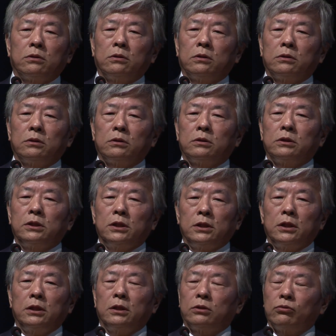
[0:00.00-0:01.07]

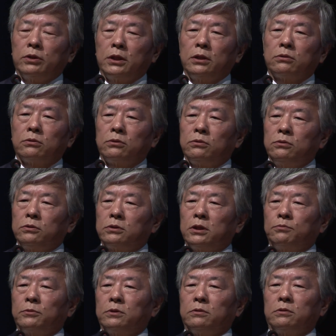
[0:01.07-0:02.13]
really trying to do
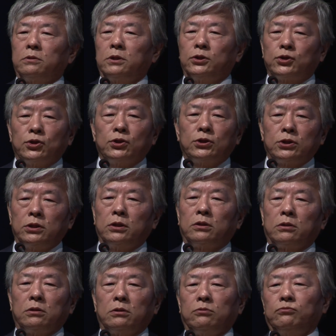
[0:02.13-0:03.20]
some research
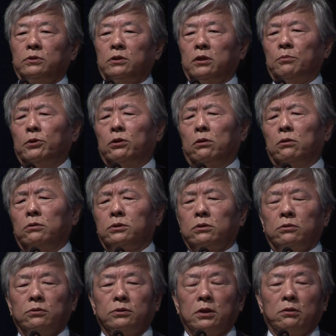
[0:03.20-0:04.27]
in, with the
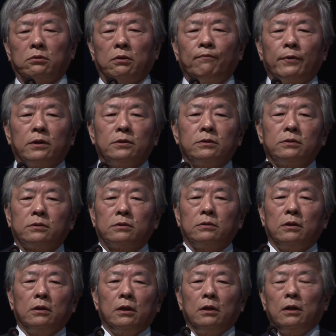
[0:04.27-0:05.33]
immunological significance.
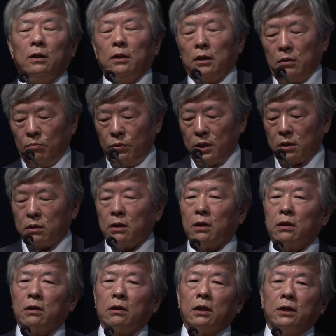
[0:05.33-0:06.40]
But
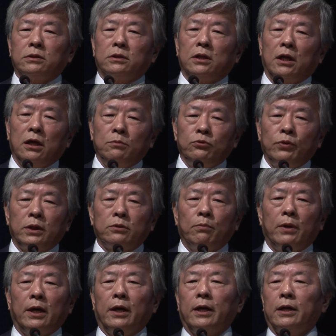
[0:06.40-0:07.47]
as time went
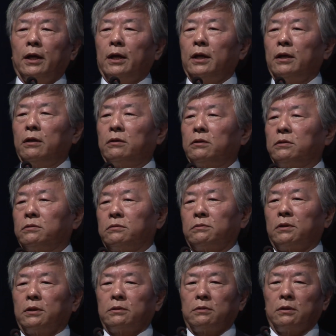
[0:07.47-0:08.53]
by,
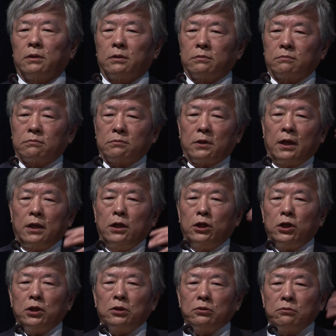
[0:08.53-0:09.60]
I
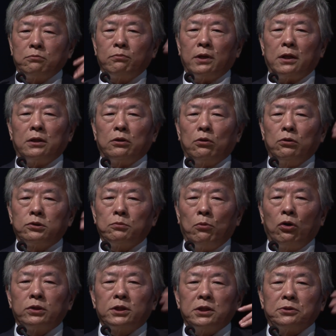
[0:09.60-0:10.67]
learned by
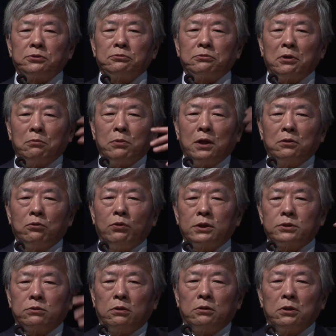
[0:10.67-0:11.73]
osmosis about
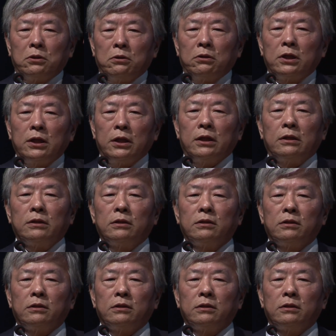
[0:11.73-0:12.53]
what's going on here.